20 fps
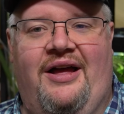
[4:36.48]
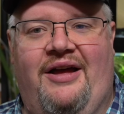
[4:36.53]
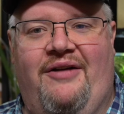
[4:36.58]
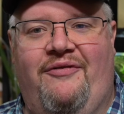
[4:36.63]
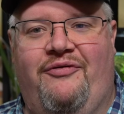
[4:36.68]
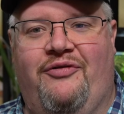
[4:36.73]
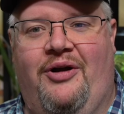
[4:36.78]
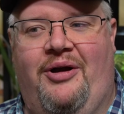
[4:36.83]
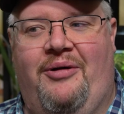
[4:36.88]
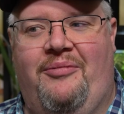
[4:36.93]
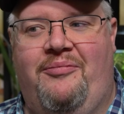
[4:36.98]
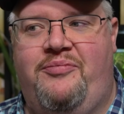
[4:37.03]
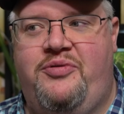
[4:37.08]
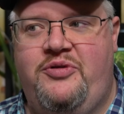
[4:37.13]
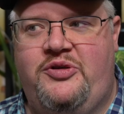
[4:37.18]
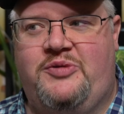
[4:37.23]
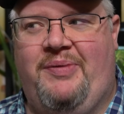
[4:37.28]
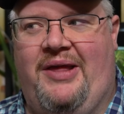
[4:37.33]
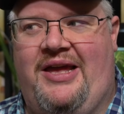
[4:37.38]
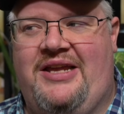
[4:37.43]
from
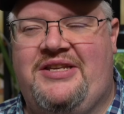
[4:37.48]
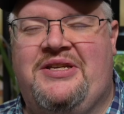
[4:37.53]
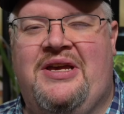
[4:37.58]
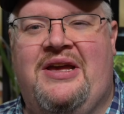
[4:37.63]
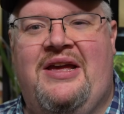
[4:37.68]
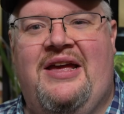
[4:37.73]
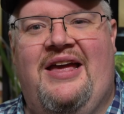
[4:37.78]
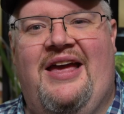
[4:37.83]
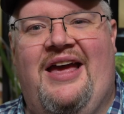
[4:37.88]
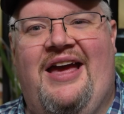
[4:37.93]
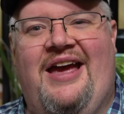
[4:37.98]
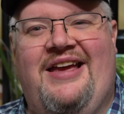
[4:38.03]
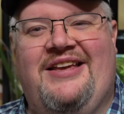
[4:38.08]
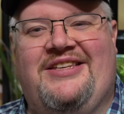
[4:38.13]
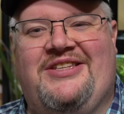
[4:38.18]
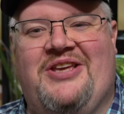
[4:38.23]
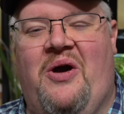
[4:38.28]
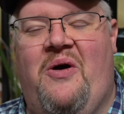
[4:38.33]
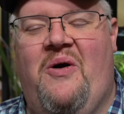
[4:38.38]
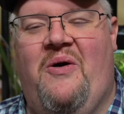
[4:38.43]
Boost Plant,
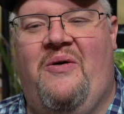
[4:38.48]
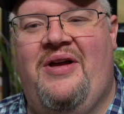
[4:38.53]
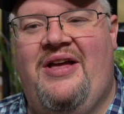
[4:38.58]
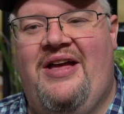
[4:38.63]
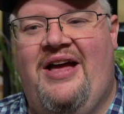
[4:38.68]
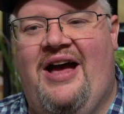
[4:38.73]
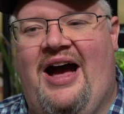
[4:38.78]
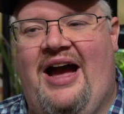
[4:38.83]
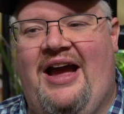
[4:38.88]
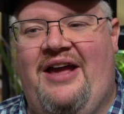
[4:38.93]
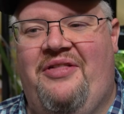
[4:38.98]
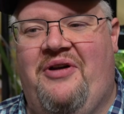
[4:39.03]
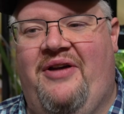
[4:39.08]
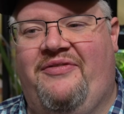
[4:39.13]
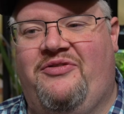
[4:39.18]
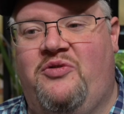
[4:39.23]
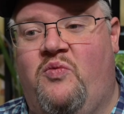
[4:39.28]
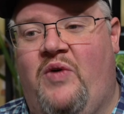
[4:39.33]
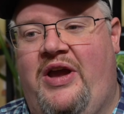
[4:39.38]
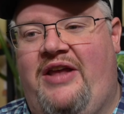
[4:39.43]
so I either
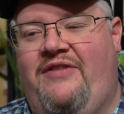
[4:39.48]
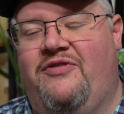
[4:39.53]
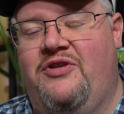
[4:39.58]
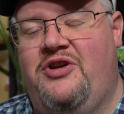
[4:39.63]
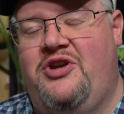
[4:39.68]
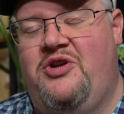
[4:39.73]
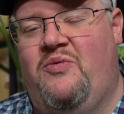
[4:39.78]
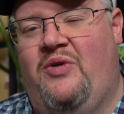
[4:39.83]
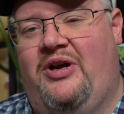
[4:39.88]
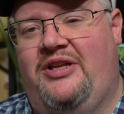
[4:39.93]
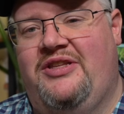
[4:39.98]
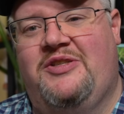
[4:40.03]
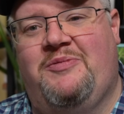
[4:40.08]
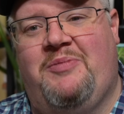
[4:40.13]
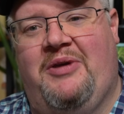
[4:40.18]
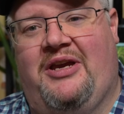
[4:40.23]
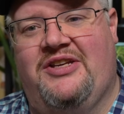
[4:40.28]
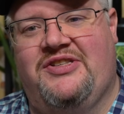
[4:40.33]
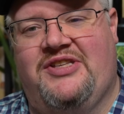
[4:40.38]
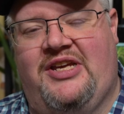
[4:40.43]
have to wait for new ones
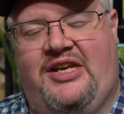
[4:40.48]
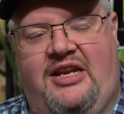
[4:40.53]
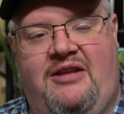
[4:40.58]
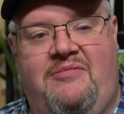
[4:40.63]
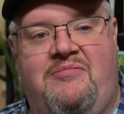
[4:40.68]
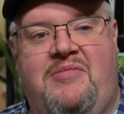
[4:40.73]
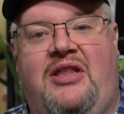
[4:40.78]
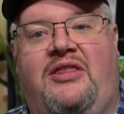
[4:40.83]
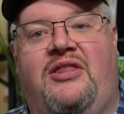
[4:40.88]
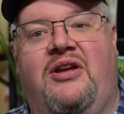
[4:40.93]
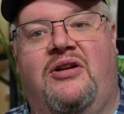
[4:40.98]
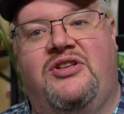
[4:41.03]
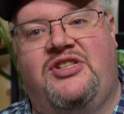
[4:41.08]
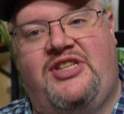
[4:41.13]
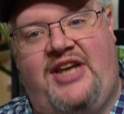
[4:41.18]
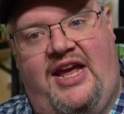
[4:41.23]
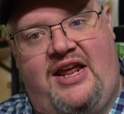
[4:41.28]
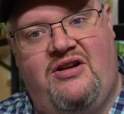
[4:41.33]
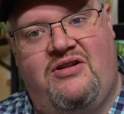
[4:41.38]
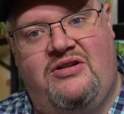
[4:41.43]
because they didn't meet their
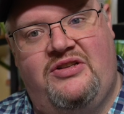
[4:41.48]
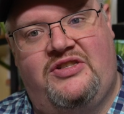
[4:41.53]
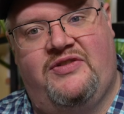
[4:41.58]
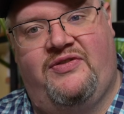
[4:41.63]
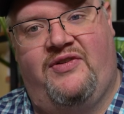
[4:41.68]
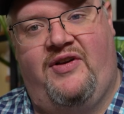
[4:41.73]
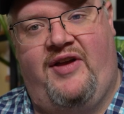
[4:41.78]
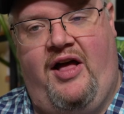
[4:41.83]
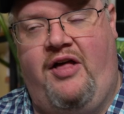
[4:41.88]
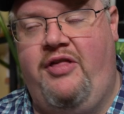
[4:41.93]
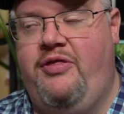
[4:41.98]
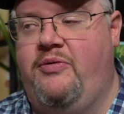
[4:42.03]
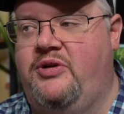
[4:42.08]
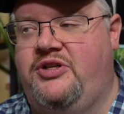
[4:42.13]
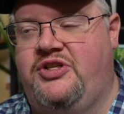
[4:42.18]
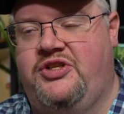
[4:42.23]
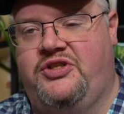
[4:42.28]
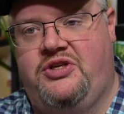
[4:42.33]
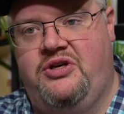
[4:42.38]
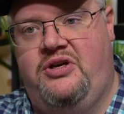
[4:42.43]
standards for health,
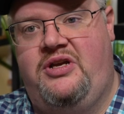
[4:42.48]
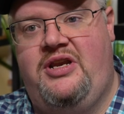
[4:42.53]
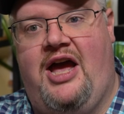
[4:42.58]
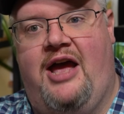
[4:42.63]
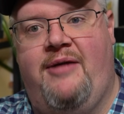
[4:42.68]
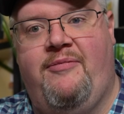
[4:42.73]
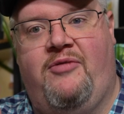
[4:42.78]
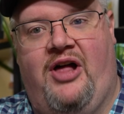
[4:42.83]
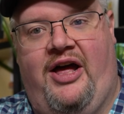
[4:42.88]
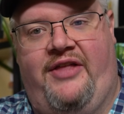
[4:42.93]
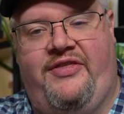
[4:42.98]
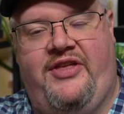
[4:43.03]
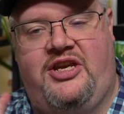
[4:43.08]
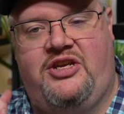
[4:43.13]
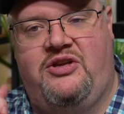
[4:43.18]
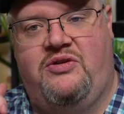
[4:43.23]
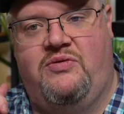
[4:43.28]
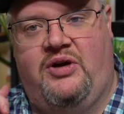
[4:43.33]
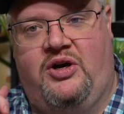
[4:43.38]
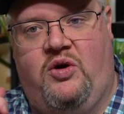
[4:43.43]
which is good. I'm glad they
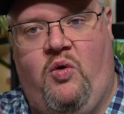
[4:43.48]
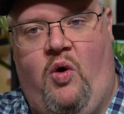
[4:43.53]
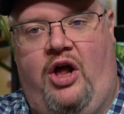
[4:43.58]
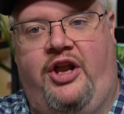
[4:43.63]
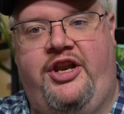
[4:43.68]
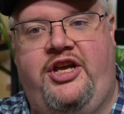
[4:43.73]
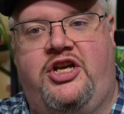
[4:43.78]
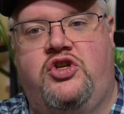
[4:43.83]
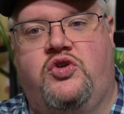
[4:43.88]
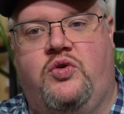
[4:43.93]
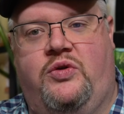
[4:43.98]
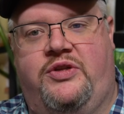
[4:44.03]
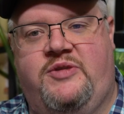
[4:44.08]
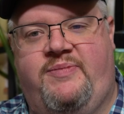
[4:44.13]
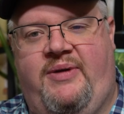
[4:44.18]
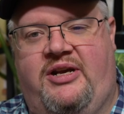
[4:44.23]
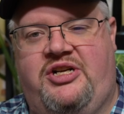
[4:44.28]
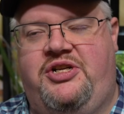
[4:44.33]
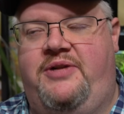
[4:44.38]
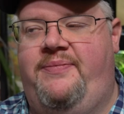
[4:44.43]
do a quality control
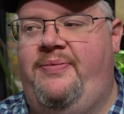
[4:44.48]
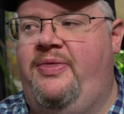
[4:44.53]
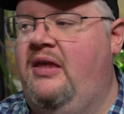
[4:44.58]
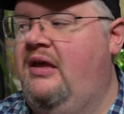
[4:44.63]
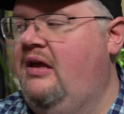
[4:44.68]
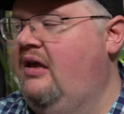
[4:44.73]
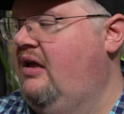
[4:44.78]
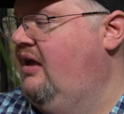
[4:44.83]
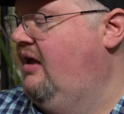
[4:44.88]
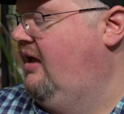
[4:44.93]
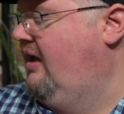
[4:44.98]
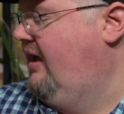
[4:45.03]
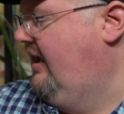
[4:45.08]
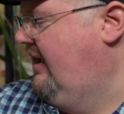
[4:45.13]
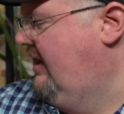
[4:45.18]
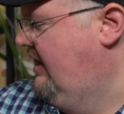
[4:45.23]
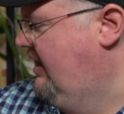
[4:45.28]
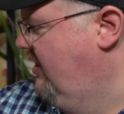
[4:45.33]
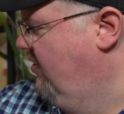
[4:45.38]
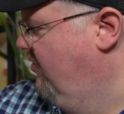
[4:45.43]
inspection.
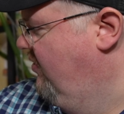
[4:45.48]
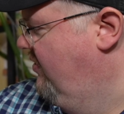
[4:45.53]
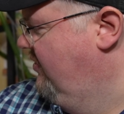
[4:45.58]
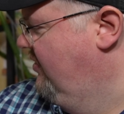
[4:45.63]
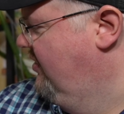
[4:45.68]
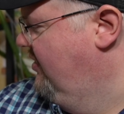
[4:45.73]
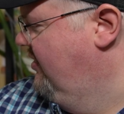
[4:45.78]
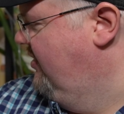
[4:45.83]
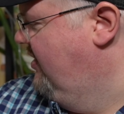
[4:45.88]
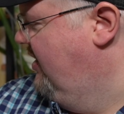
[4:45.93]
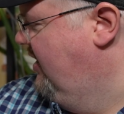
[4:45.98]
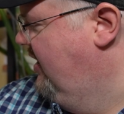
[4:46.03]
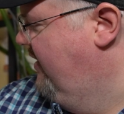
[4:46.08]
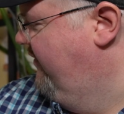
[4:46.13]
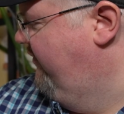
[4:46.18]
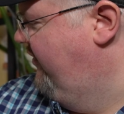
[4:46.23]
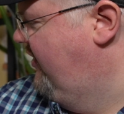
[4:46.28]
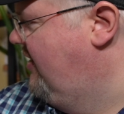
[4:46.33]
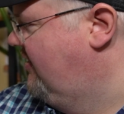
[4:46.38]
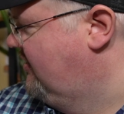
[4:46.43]
Or
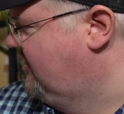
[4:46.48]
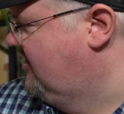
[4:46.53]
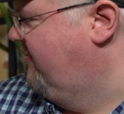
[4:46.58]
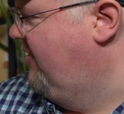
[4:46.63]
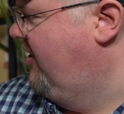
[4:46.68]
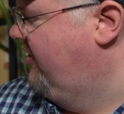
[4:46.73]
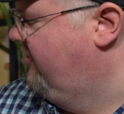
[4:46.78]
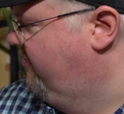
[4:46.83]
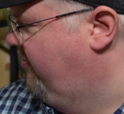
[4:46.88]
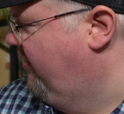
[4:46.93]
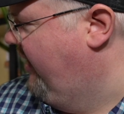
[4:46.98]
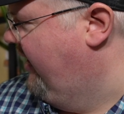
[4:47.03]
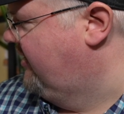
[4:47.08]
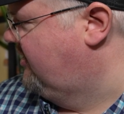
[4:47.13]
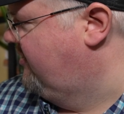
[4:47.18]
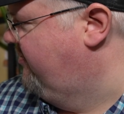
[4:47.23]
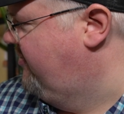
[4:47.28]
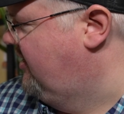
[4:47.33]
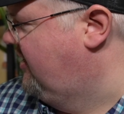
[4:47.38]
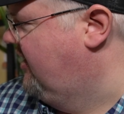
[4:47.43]
figure out some other plant
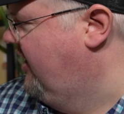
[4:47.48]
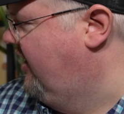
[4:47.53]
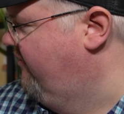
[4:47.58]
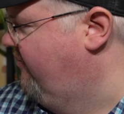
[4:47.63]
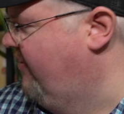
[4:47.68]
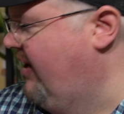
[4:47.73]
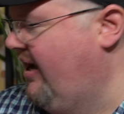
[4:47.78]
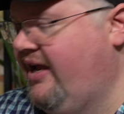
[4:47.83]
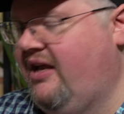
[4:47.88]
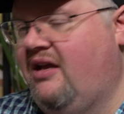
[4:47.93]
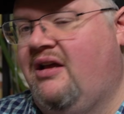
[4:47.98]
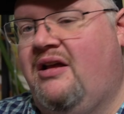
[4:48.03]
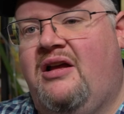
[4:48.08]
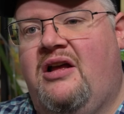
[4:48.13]
to be kind of my